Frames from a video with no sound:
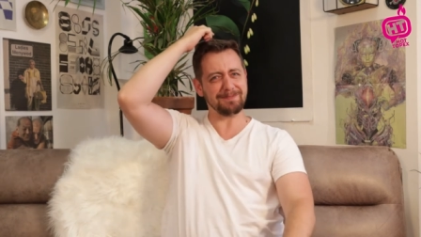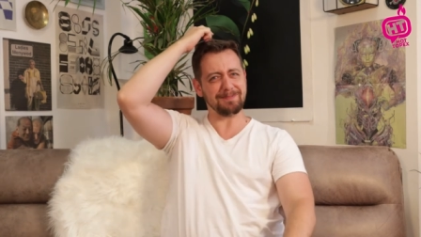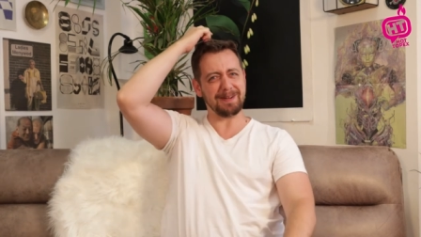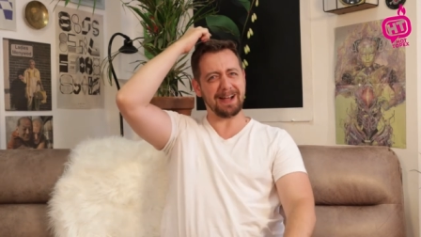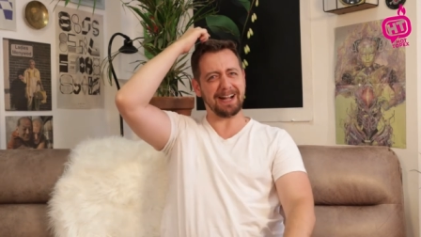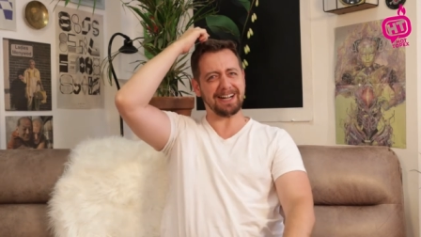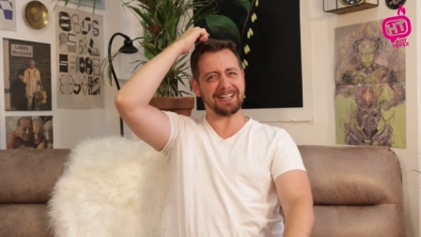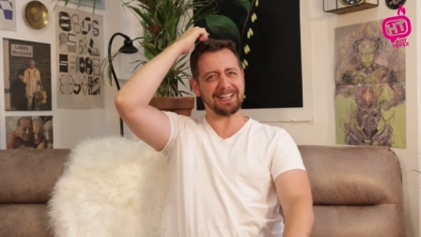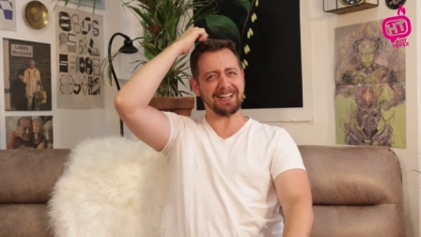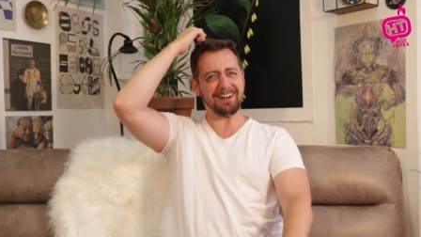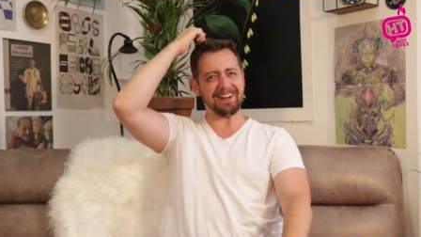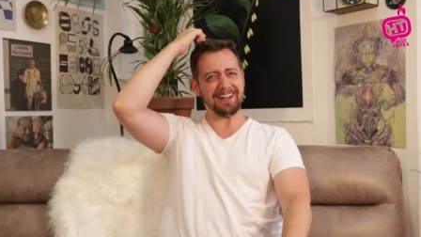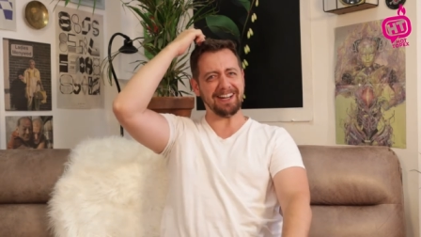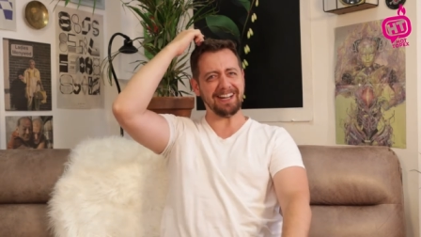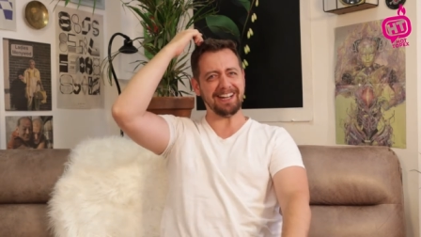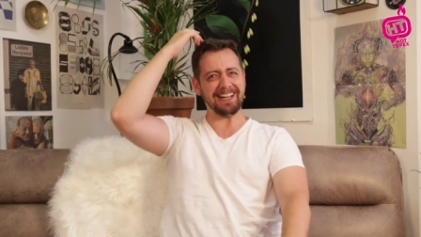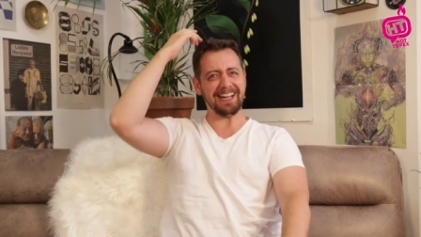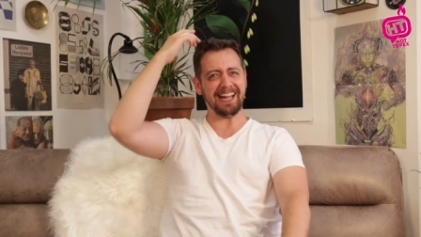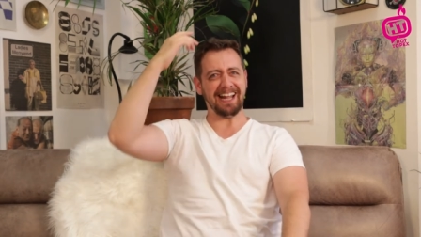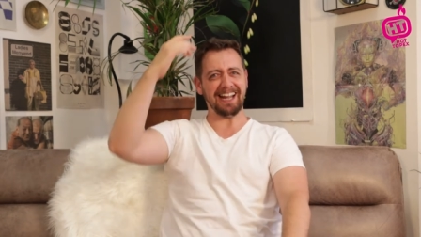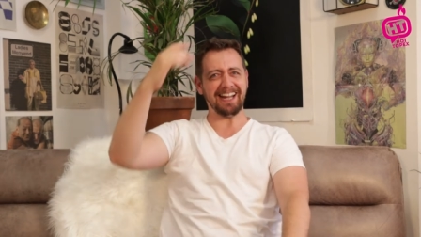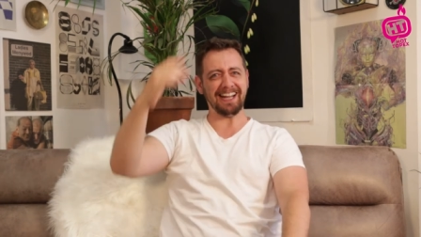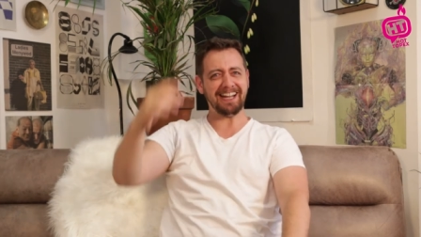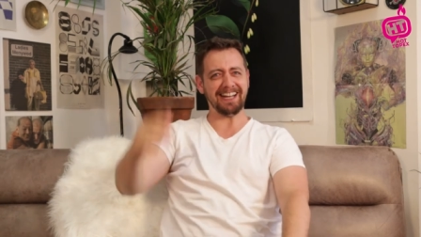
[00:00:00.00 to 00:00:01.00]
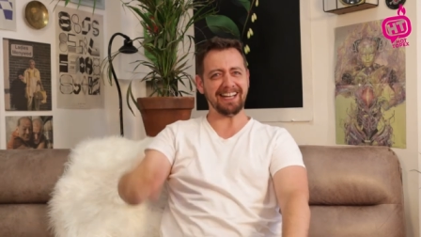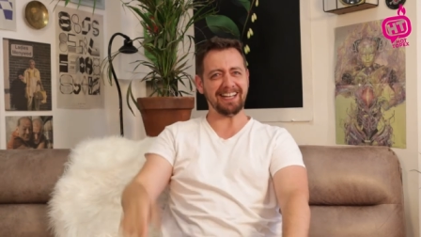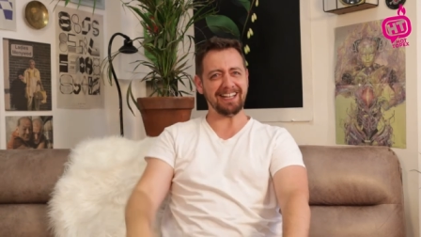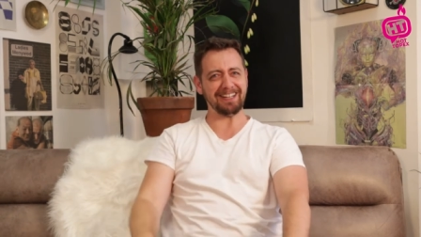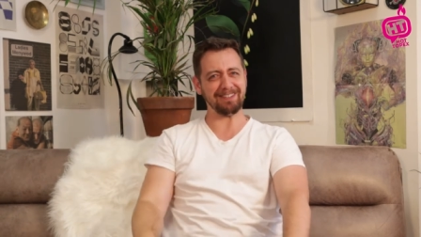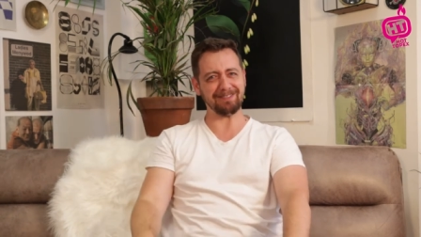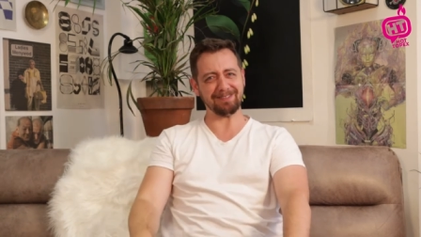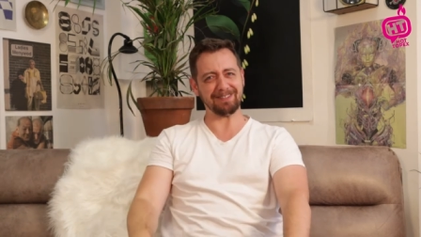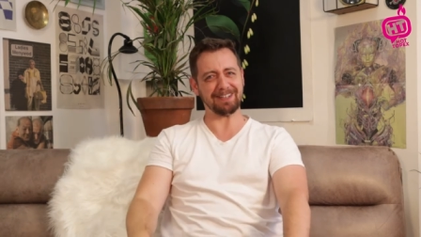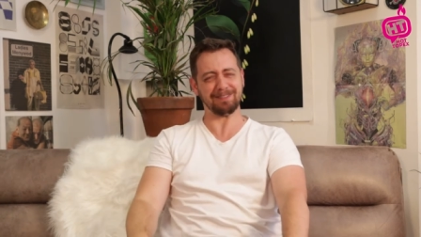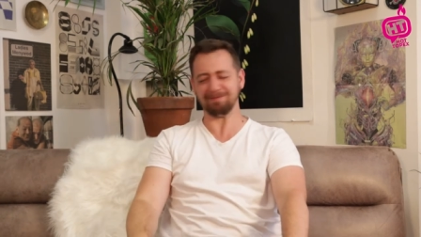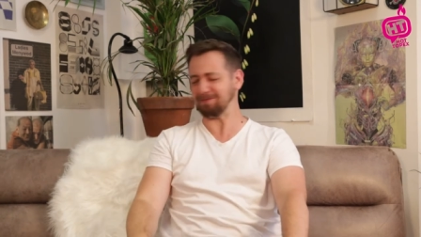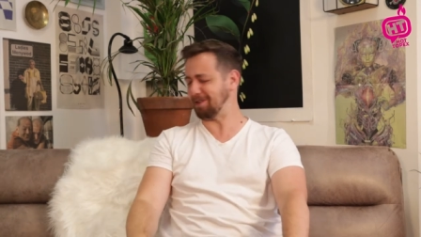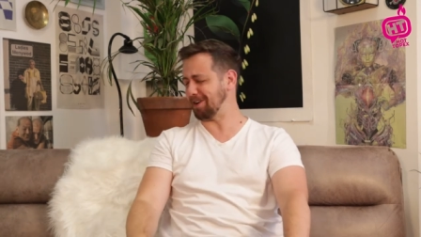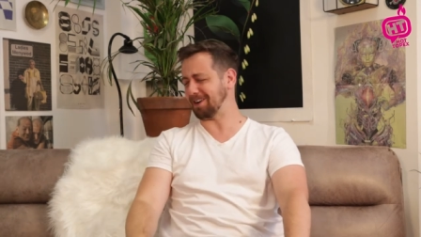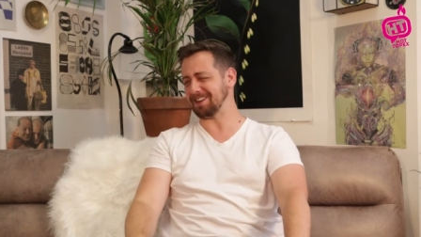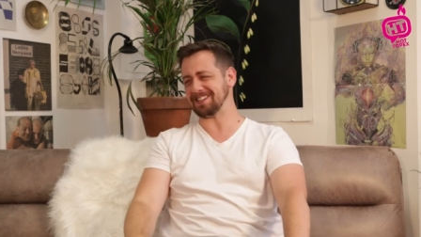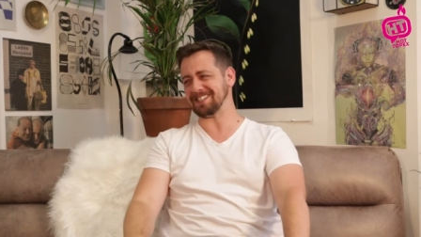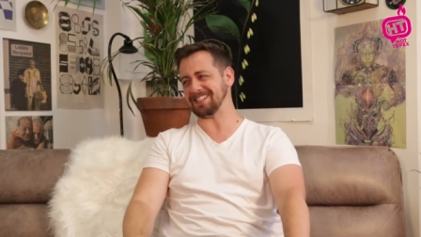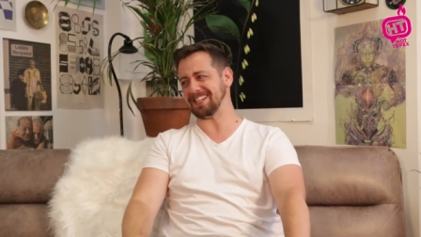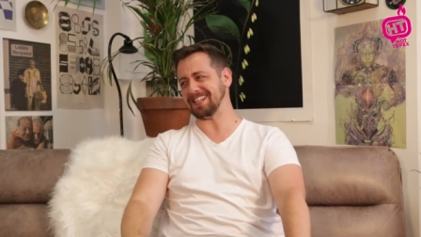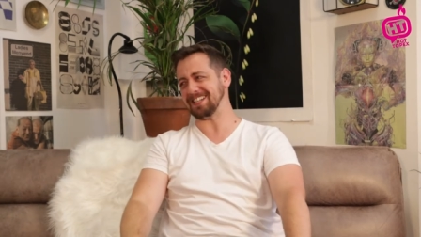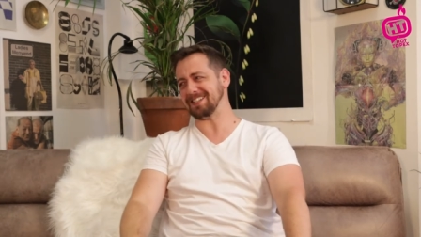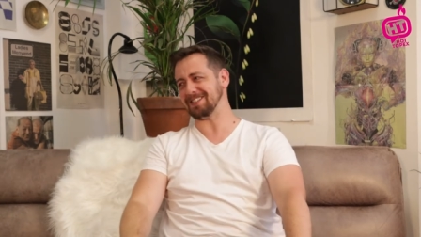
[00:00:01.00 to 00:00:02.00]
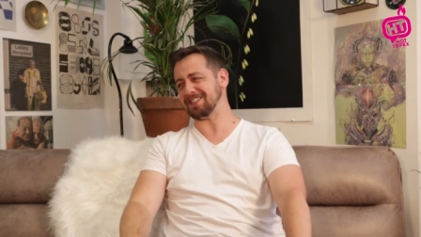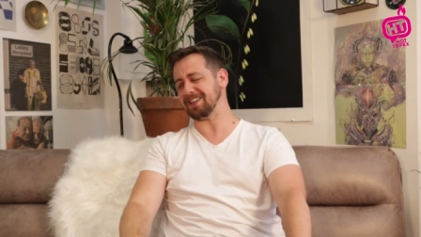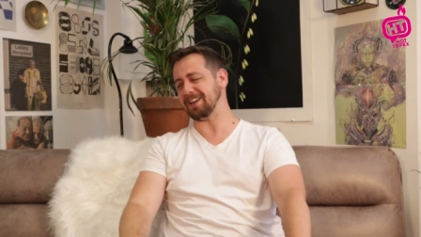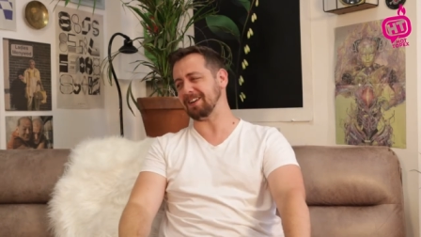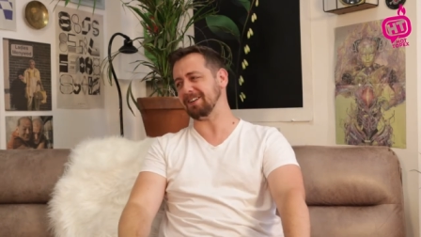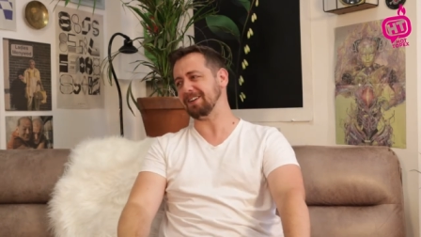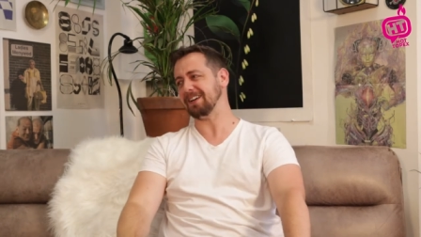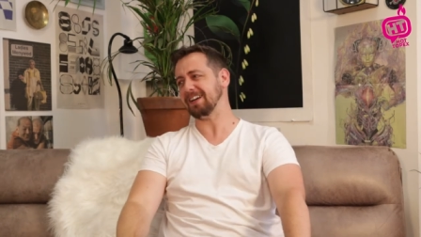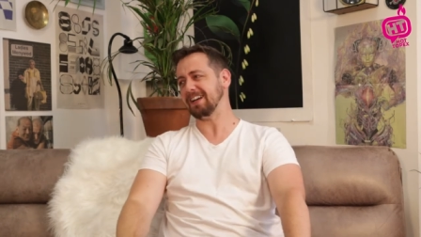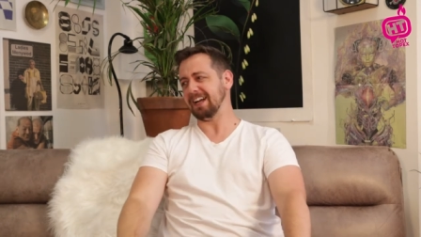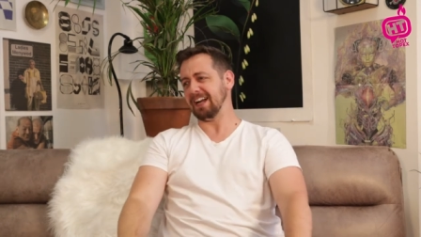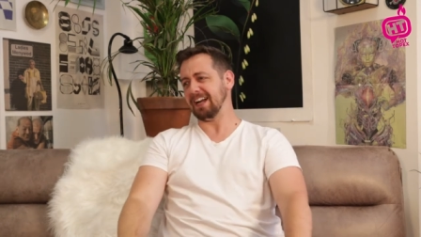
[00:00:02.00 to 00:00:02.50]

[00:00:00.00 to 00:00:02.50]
a bad guy in that and he, he rocked it, so.